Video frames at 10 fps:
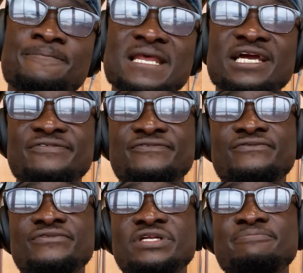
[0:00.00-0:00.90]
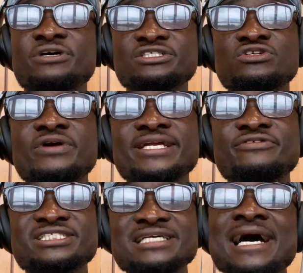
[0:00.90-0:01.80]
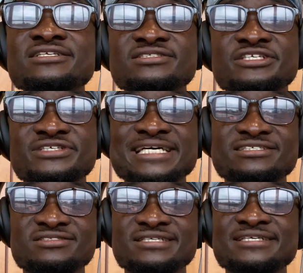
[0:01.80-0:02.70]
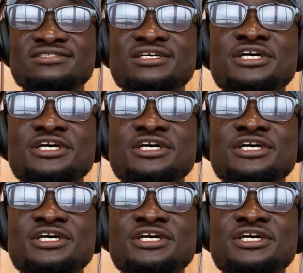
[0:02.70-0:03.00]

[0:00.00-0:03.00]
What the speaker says: Now, if the person already resides in the United States,